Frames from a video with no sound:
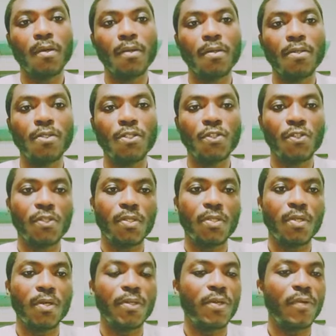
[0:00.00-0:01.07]
use
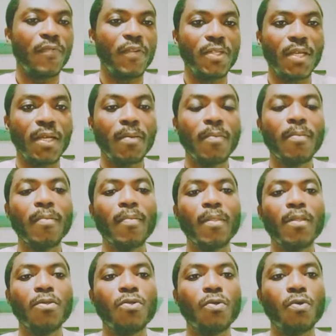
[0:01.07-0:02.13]
during your visa.
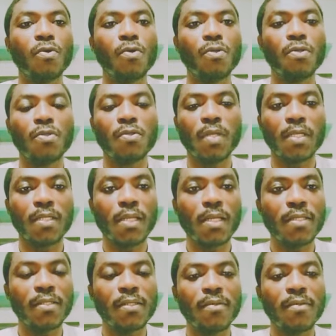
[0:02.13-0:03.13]
So translate